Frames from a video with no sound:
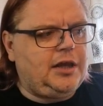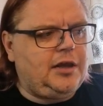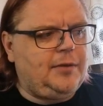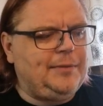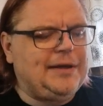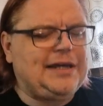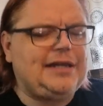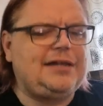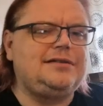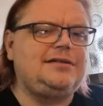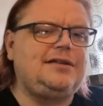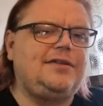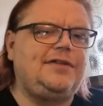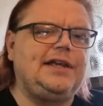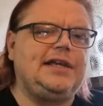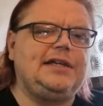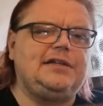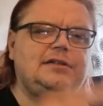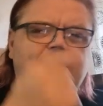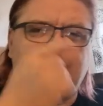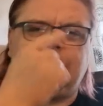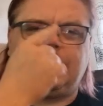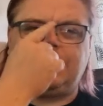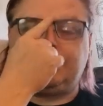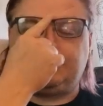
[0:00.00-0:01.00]
because the thing
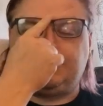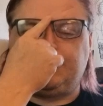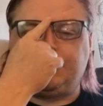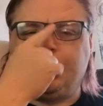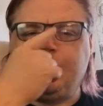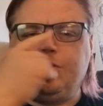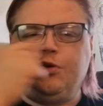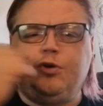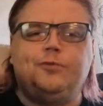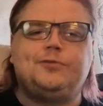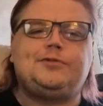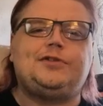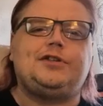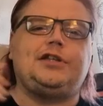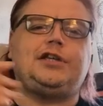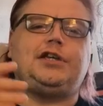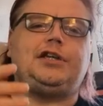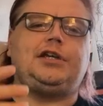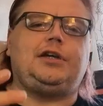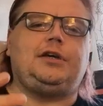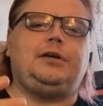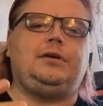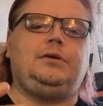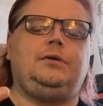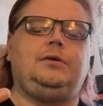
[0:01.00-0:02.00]
is, well, don't go to the
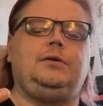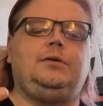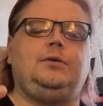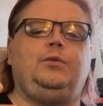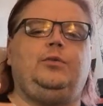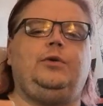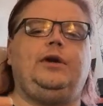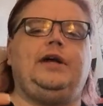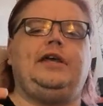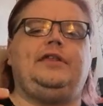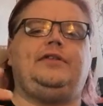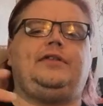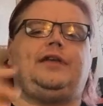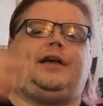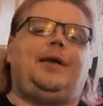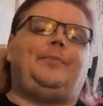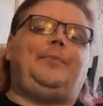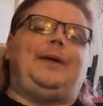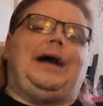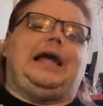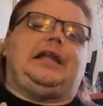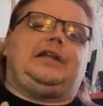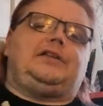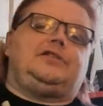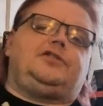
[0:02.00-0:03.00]
queue with a
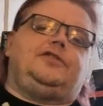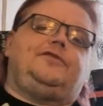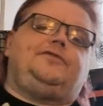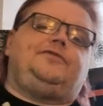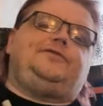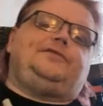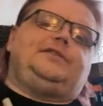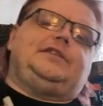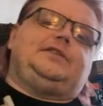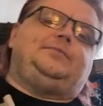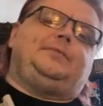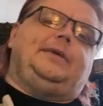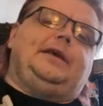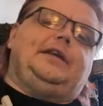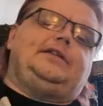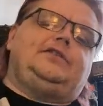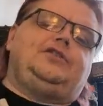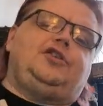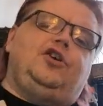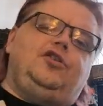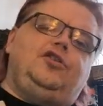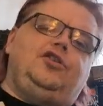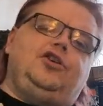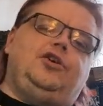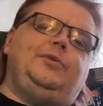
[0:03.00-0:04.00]
pile of stuff this big.
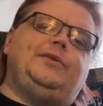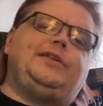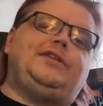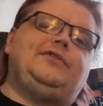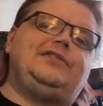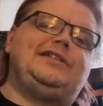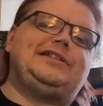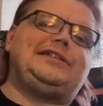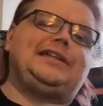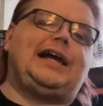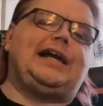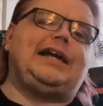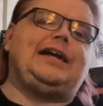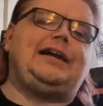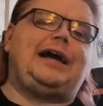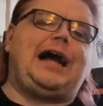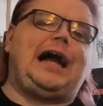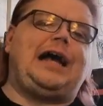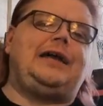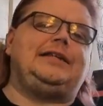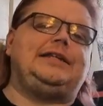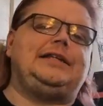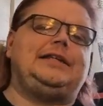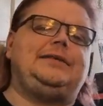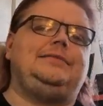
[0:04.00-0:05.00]
Don't go with your entire
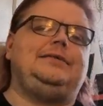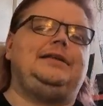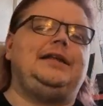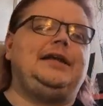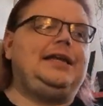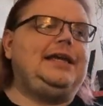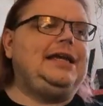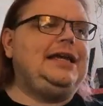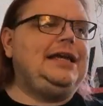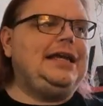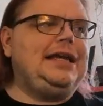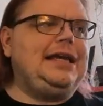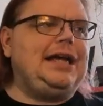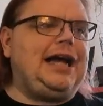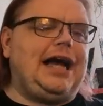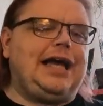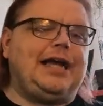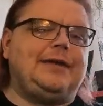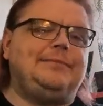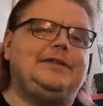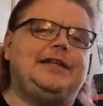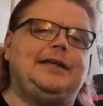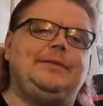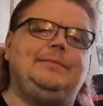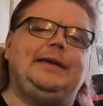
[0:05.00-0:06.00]

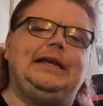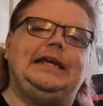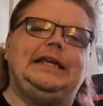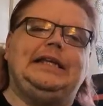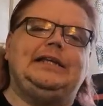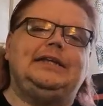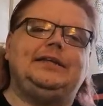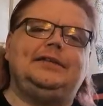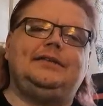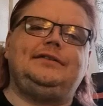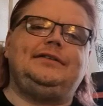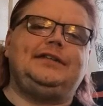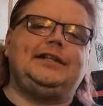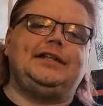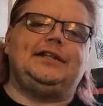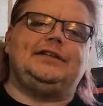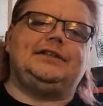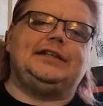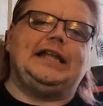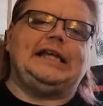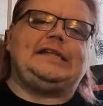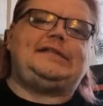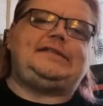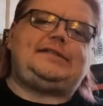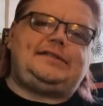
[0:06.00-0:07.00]
IMDb
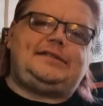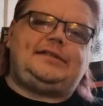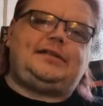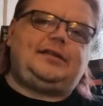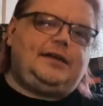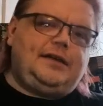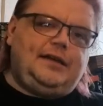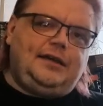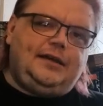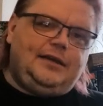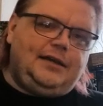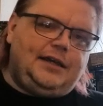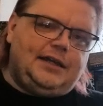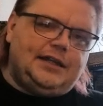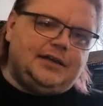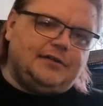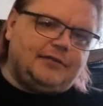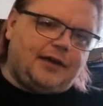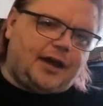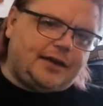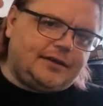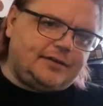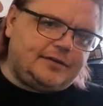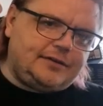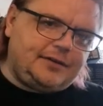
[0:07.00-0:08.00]
list in your
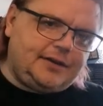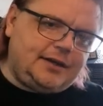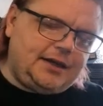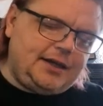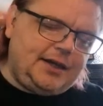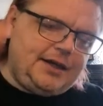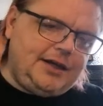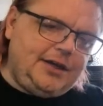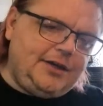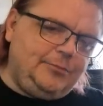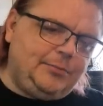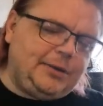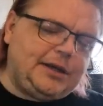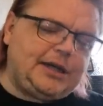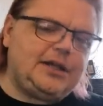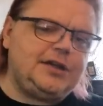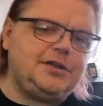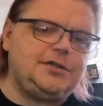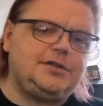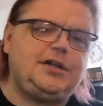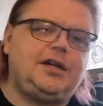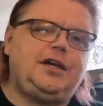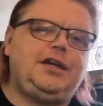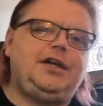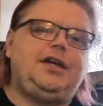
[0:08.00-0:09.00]
hand,
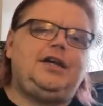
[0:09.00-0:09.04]
because